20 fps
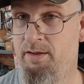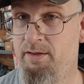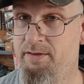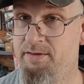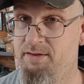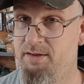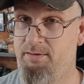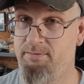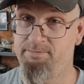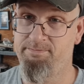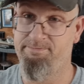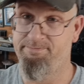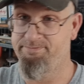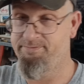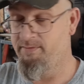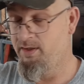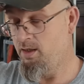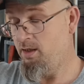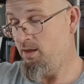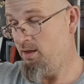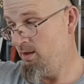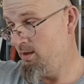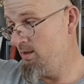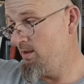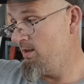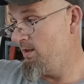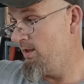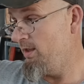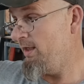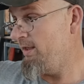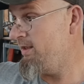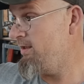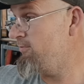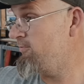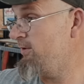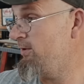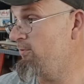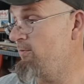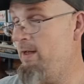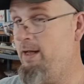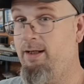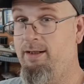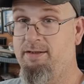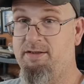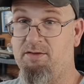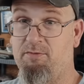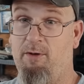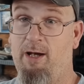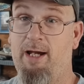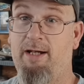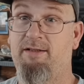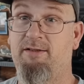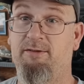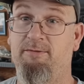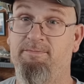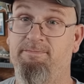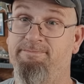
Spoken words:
So, it done real well as a waxer,